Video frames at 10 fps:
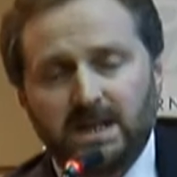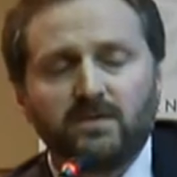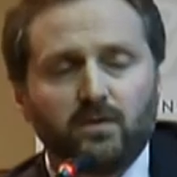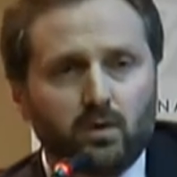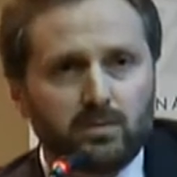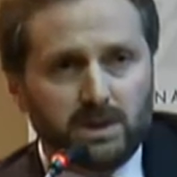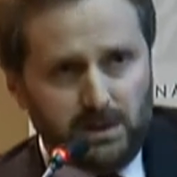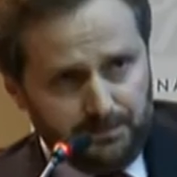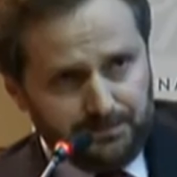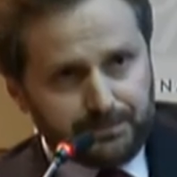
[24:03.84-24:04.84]

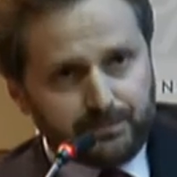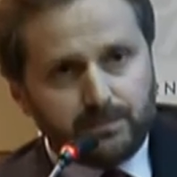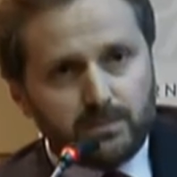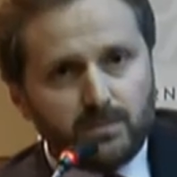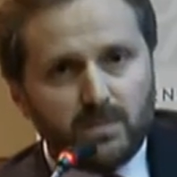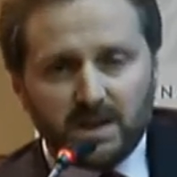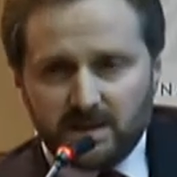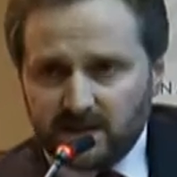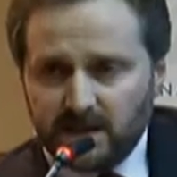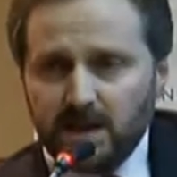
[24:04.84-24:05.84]
informal
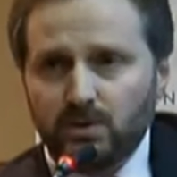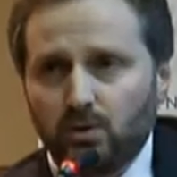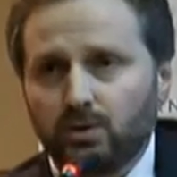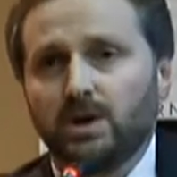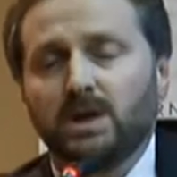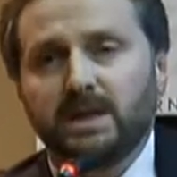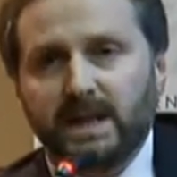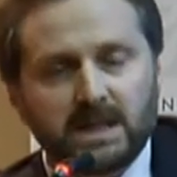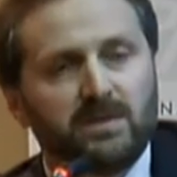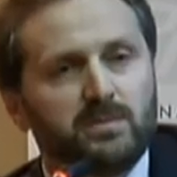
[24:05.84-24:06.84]
state or
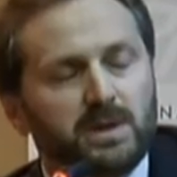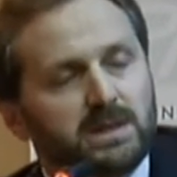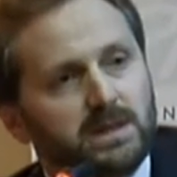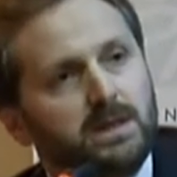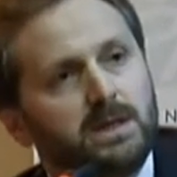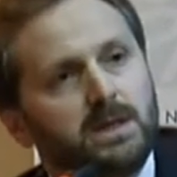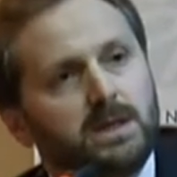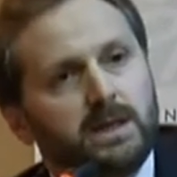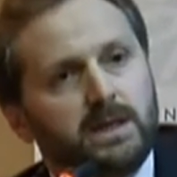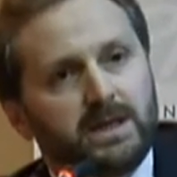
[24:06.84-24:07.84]
non-governmental
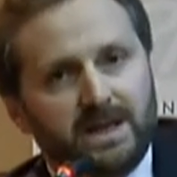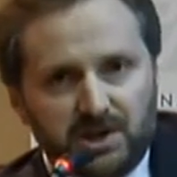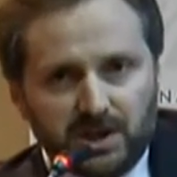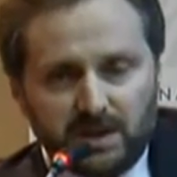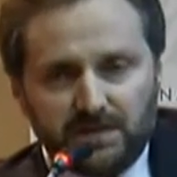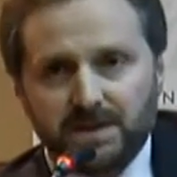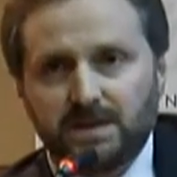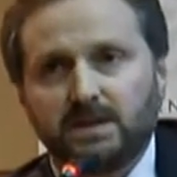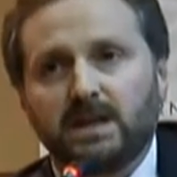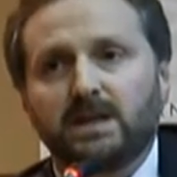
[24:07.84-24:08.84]

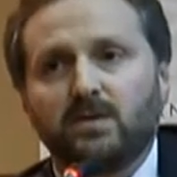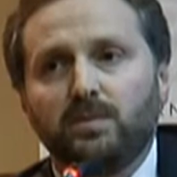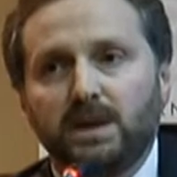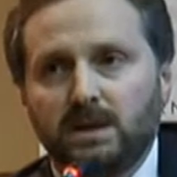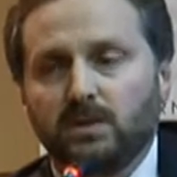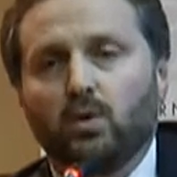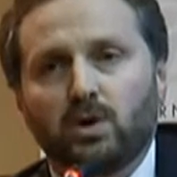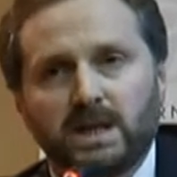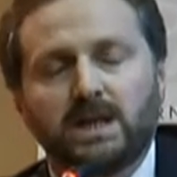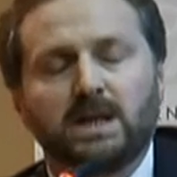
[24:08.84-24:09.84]
initiatives that have been
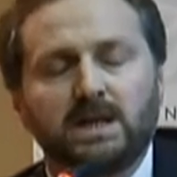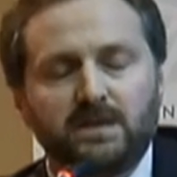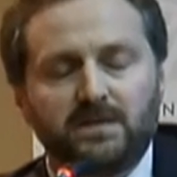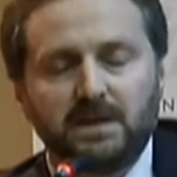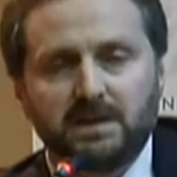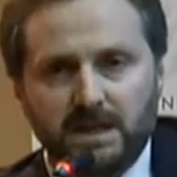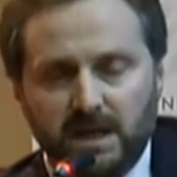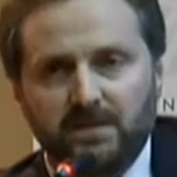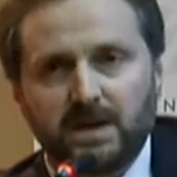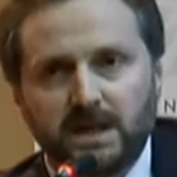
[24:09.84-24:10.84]
working in the field in
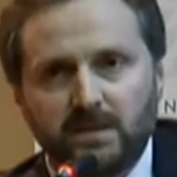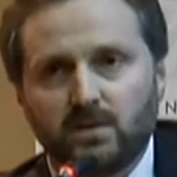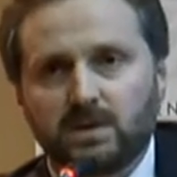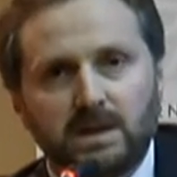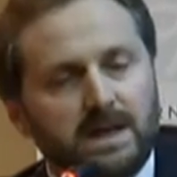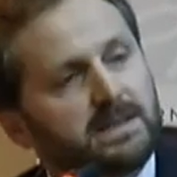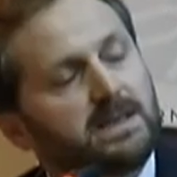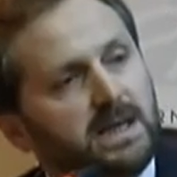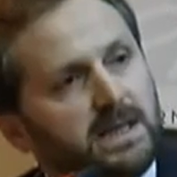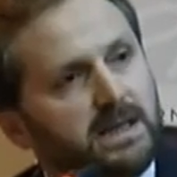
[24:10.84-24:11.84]
Africa for the last
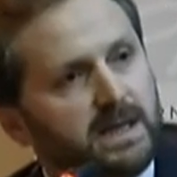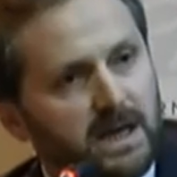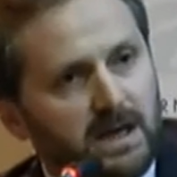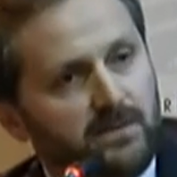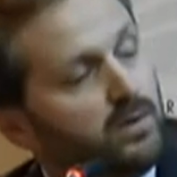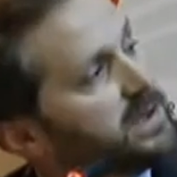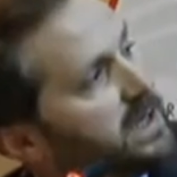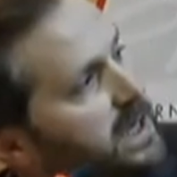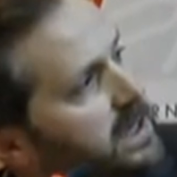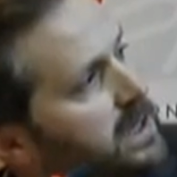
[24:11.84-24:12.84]
decade and a half once again.